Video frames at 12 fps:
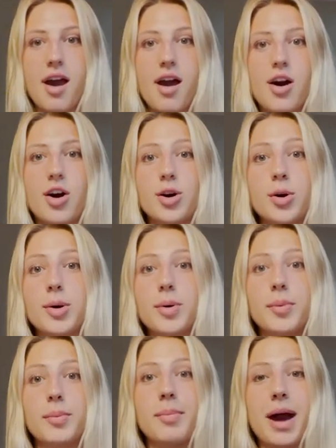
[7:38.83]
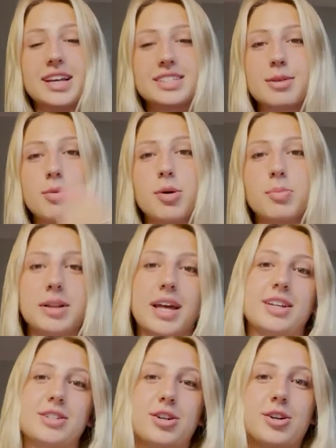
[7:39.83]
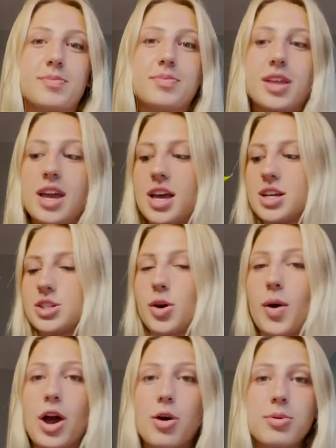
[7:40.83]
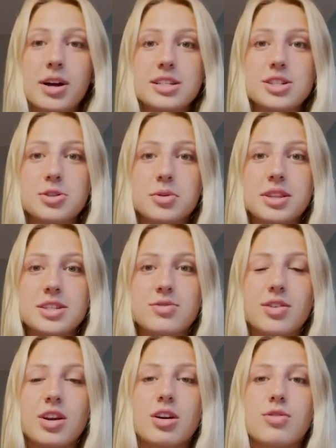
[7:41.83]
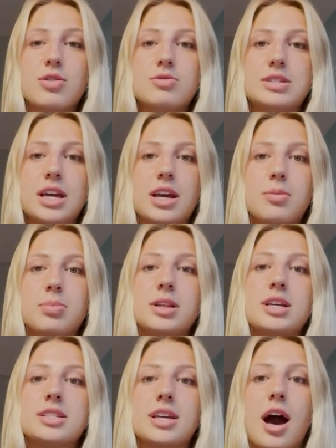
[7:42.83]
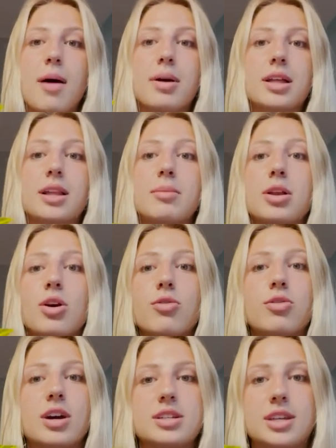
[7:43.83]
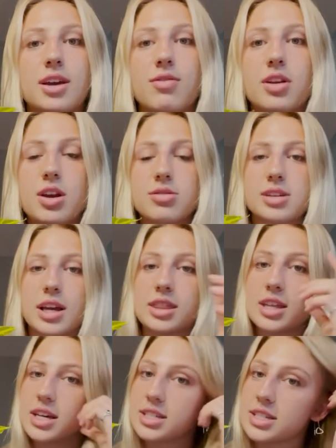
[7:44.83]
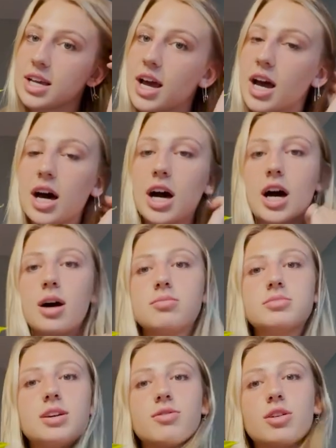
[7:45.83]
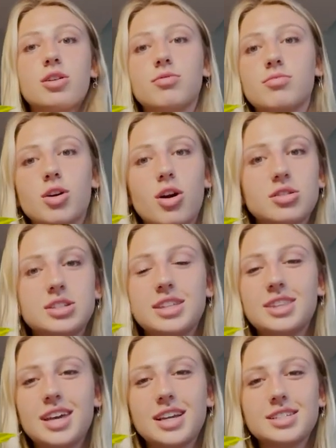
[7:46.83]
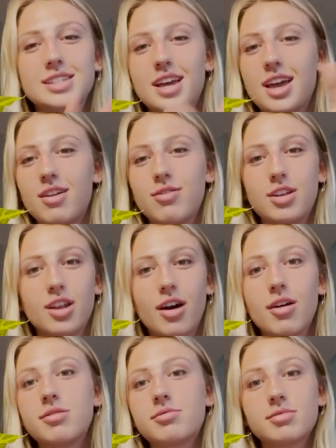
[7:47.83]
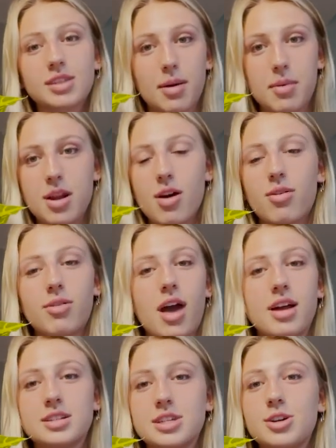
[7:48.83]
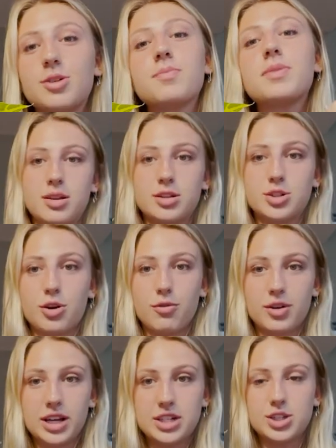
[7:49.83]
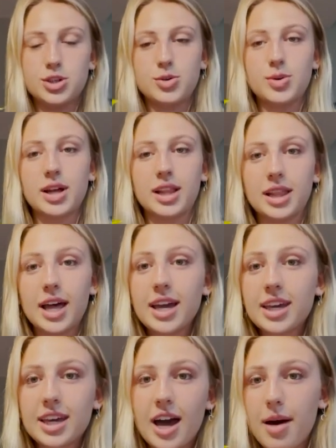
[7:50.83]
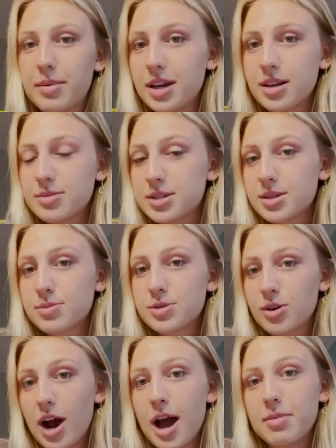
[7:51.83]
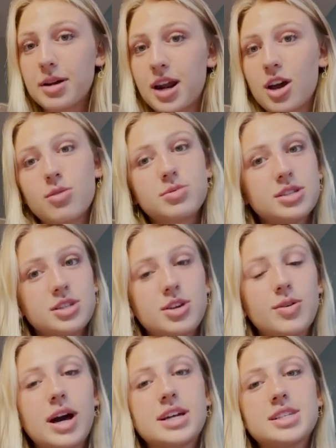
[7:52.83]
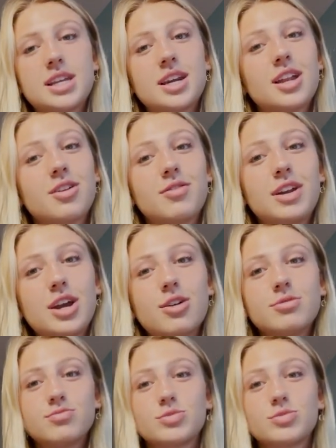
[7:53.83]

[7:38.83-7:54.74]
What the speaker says: our basketball planter. So I hope you guys enjoyed this video. If you did, please comment. Let me know if you guys like videos like this, different artsy things. If you don't, let me know that too. Don't forget to like, comment, and subscribe, and I hope to see you guys in another video.